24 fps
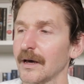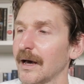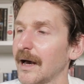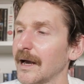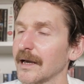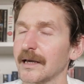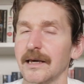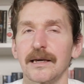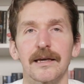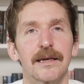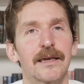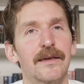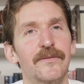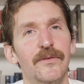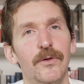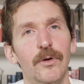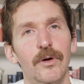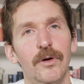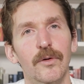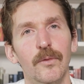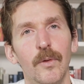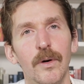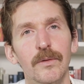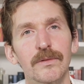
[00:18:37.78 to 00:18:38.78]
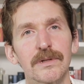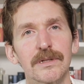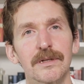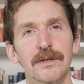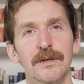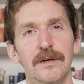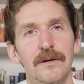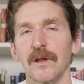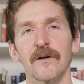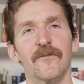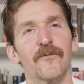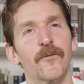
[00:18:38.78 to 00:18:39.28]
I can give you a quote.
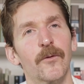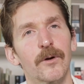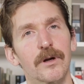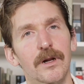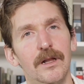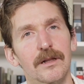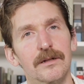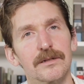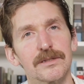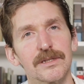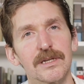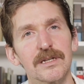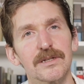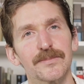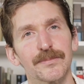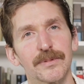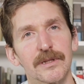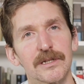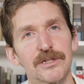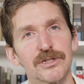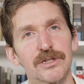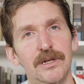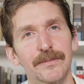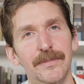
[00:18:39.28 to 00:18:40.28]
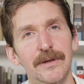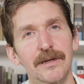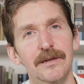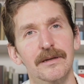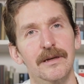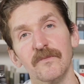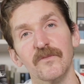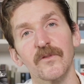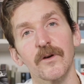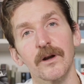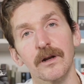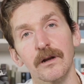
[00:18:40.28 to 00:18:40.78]
They're $4 each plus shipping.
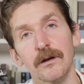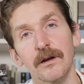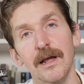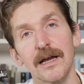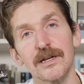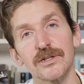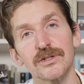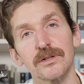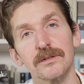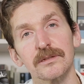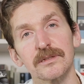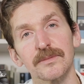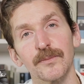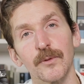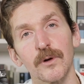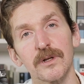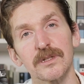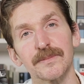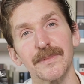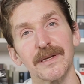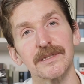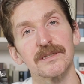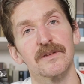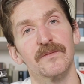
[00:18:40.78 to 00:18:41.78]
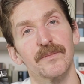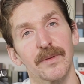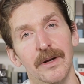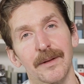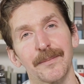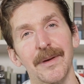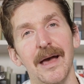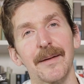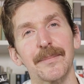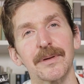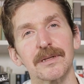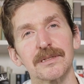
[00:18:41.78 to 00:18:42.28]
For international, it's more expensive, but
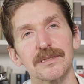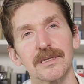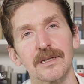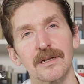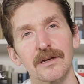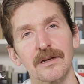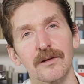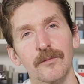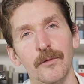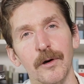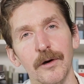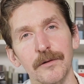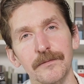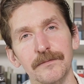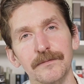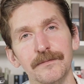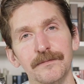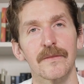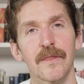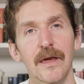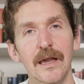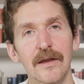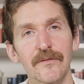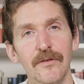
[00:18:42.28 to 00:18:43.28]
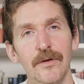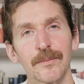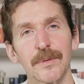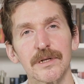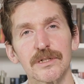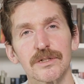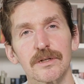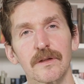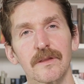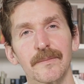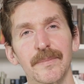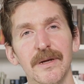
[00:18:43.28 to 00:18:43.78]
I'm happy to send a quote. Thank you very much
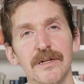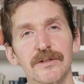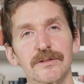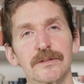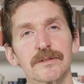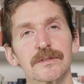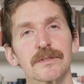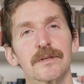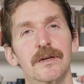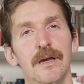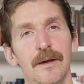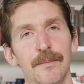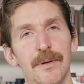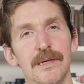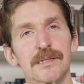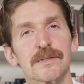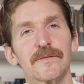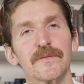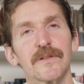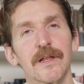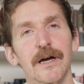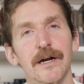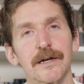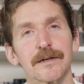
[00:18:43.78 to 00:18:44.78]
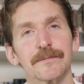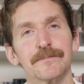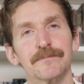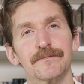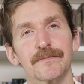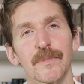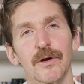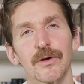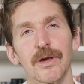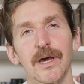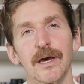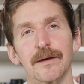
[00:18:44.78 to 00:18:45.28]
to all the patrons, and best of luck.
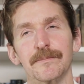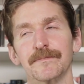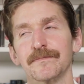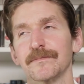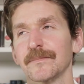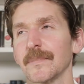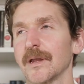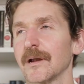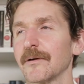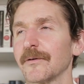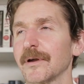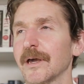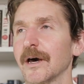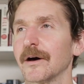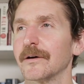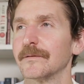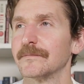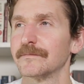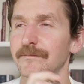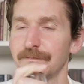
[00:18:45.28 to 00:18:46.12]
Okay, here we go.